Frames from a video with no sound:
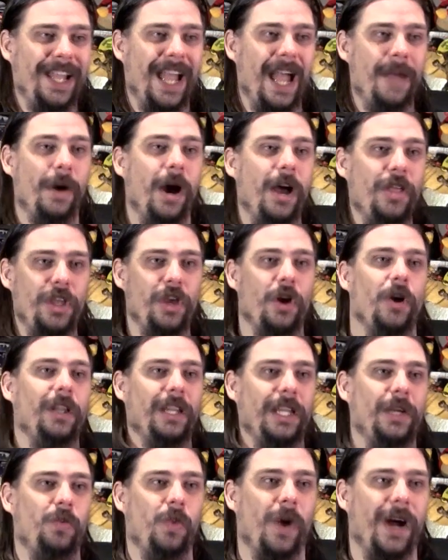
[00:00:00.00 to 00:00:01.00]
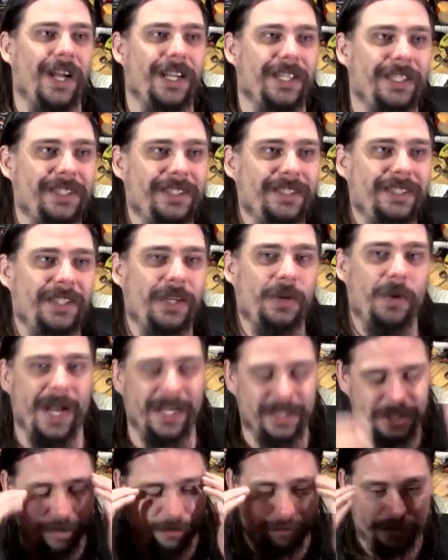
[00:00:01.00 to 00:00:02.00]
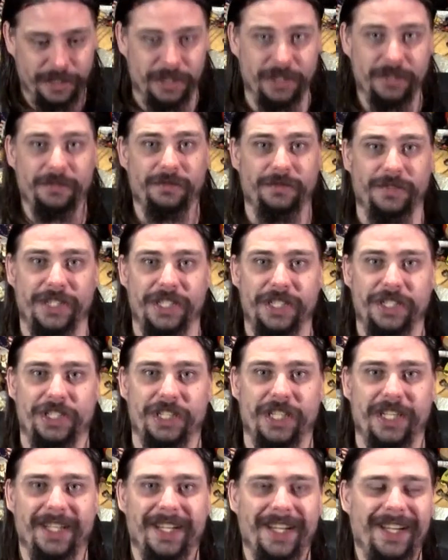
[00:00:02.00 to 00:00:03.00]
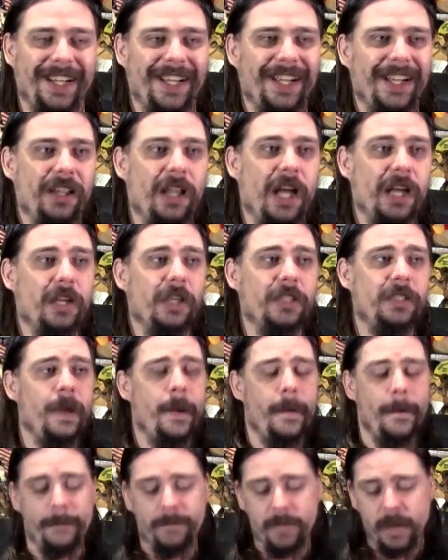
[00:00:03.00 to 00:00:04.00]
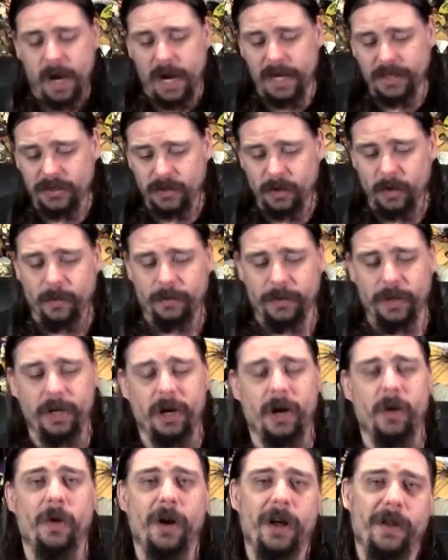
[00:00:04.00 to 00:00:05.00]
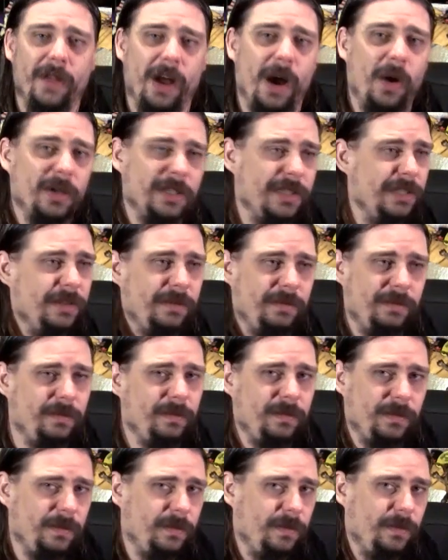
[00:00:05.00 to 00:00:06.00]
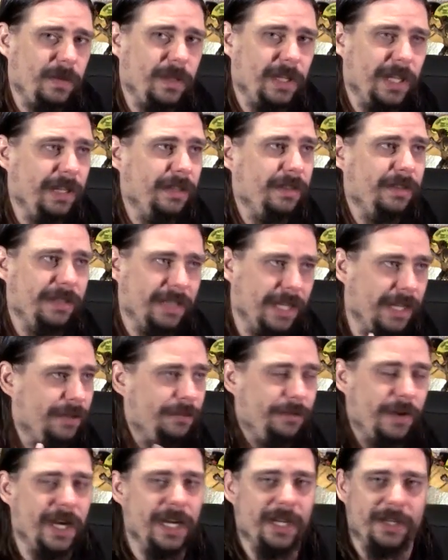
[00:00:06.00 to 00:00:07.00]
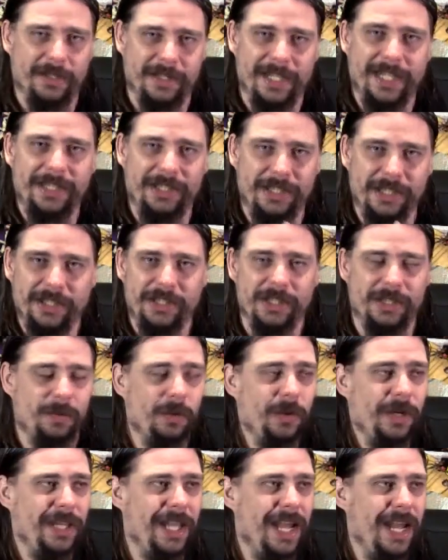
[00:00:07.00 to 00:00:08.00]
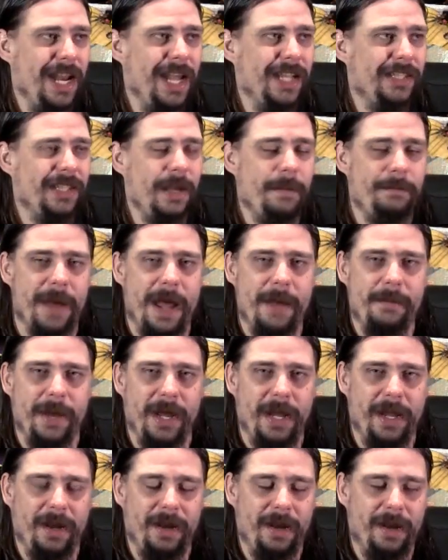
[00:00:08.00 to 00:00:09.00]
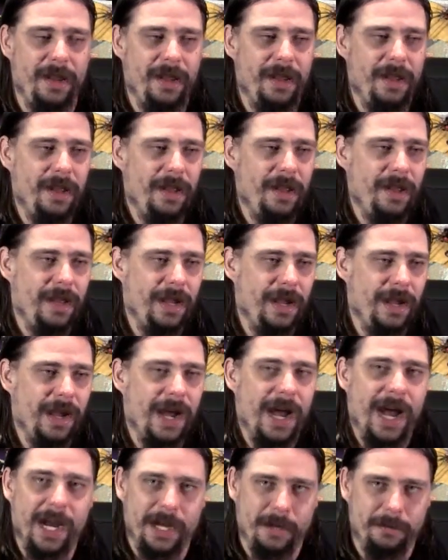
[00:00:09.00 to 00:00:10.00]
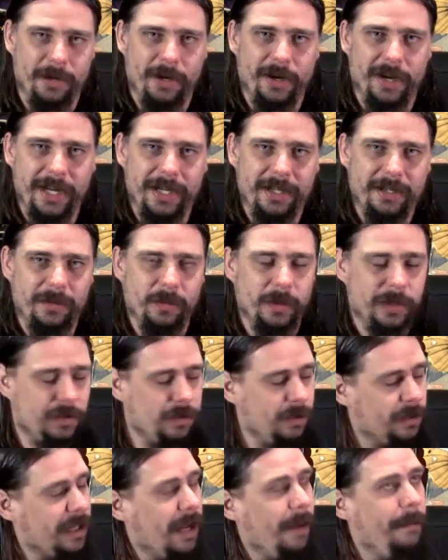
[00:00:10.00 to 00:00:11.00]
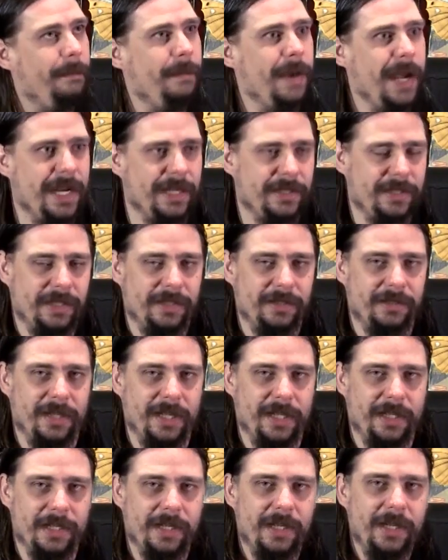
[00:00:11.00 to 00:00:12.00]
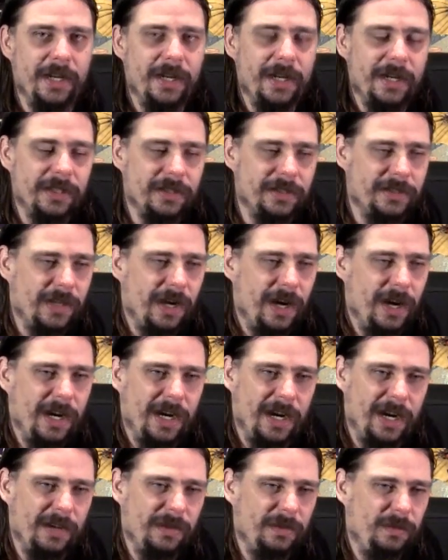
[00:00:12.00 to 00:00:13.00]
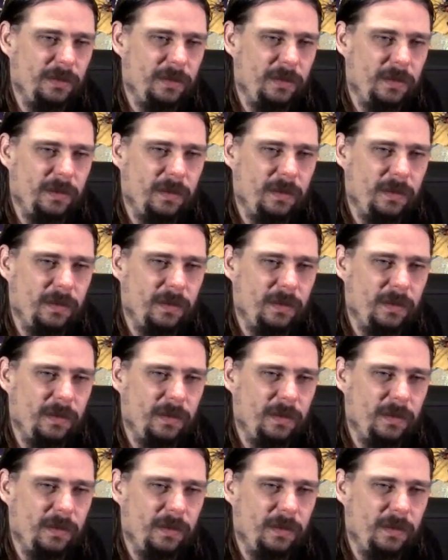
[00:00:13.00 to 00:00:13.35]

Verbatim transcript: Am I the only one who has the vision for this shit? Like, cause I saw, you know what, I wasn't, and, and it's funny because they just this morning they announced that Batman uh, Arkham Knight, which looks amazing. Like, because I, I,